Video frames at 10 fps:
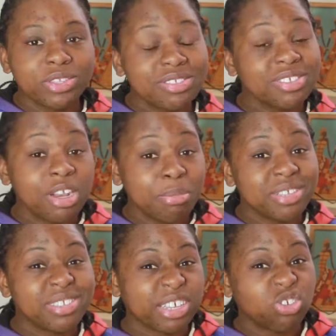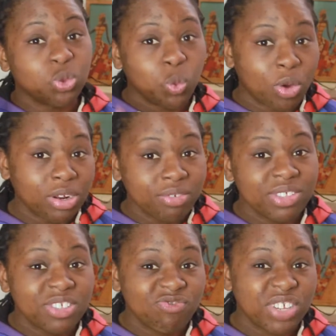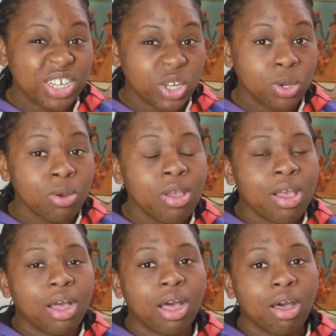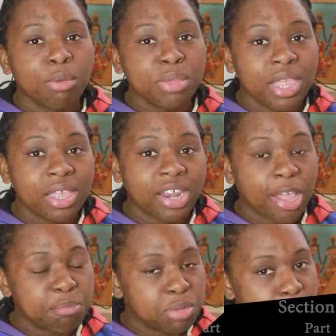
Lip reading: This is going to be section 1 of this video, and I'm going